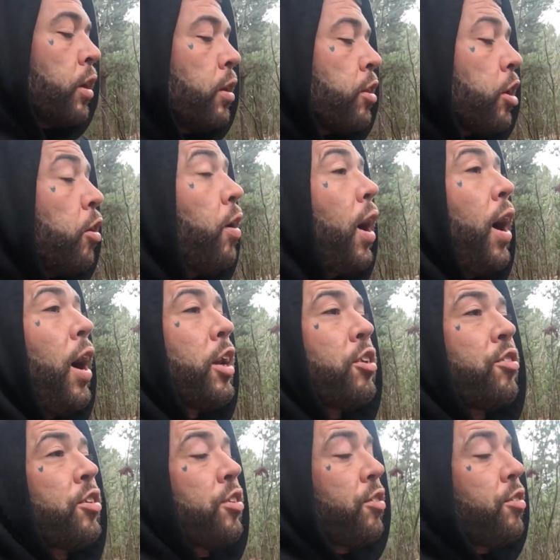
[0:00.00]
There are
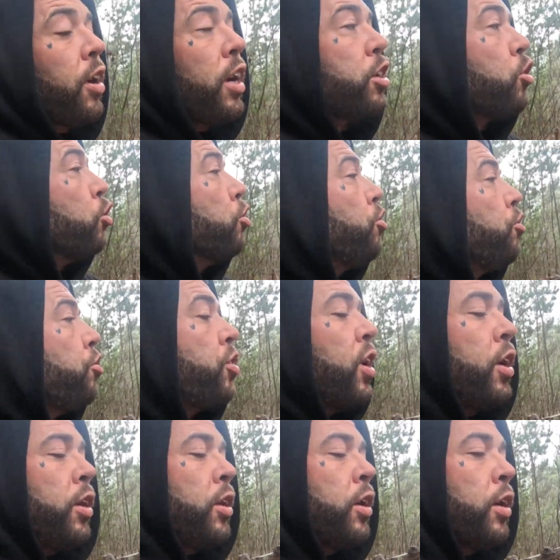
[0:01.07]
artists that say good
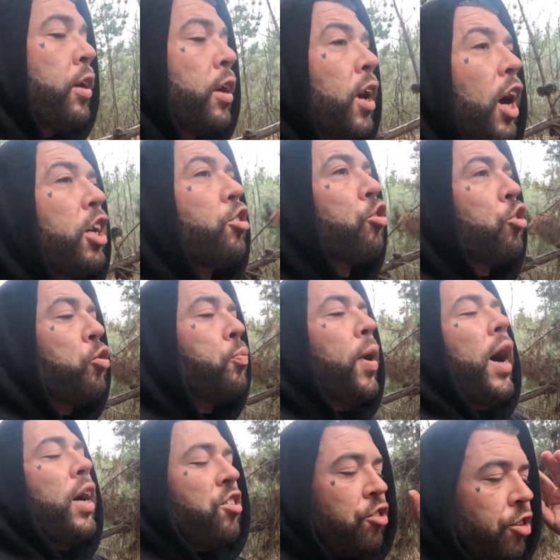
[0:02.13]
shit and do
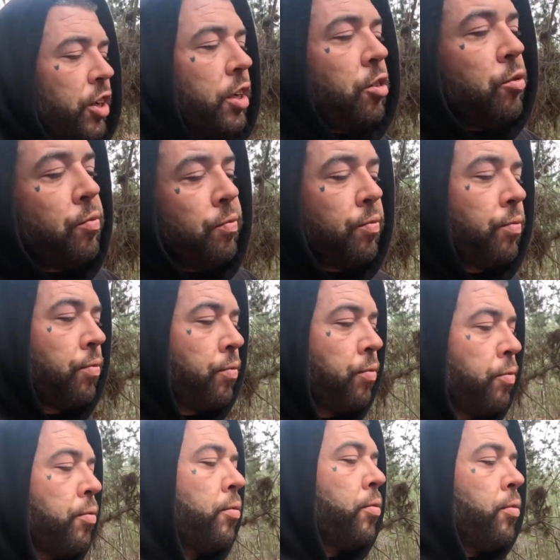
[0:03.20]
bad shit.
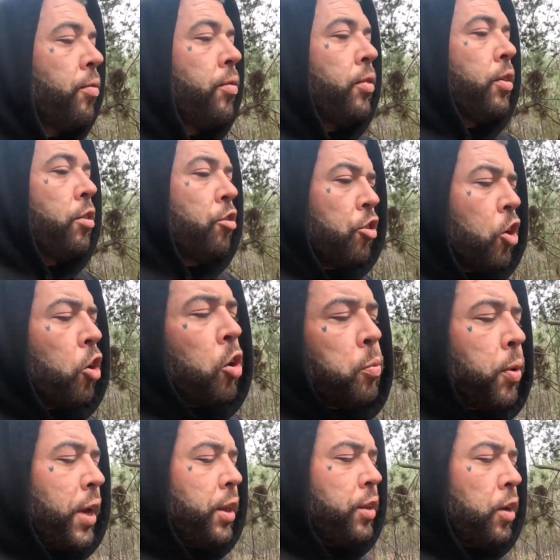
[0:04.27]
Do you know what I
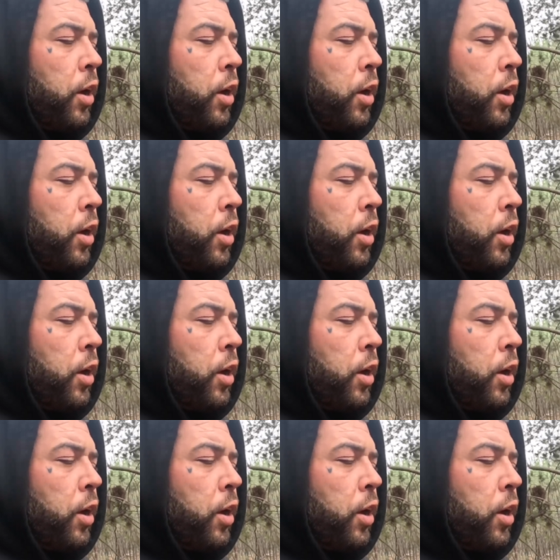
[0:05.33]
mean?